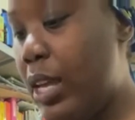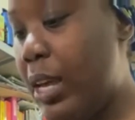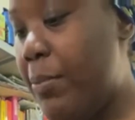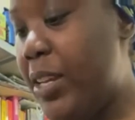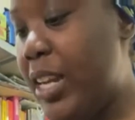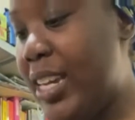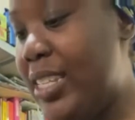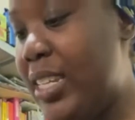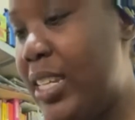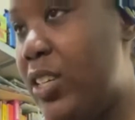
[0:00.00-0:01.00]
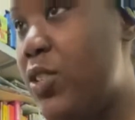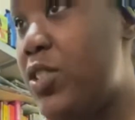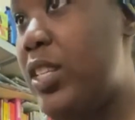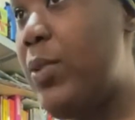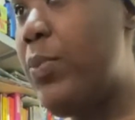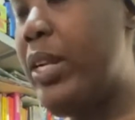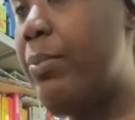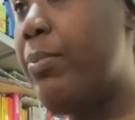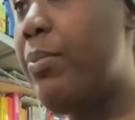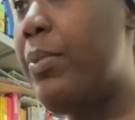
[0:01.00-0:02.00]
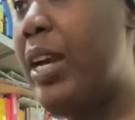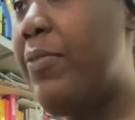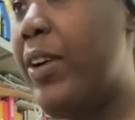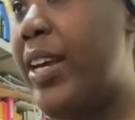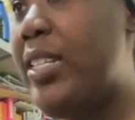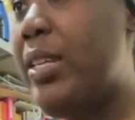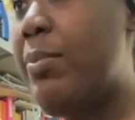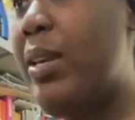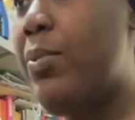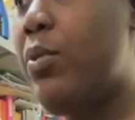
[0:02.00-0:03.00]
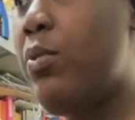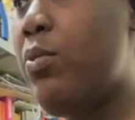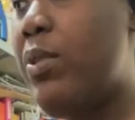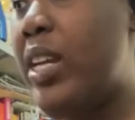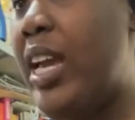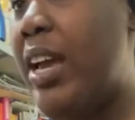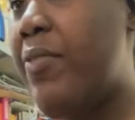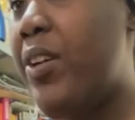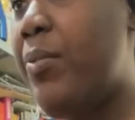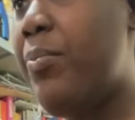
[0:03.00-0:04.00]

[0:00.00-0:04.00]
I mean, ideally, usually when I'm advising people when they have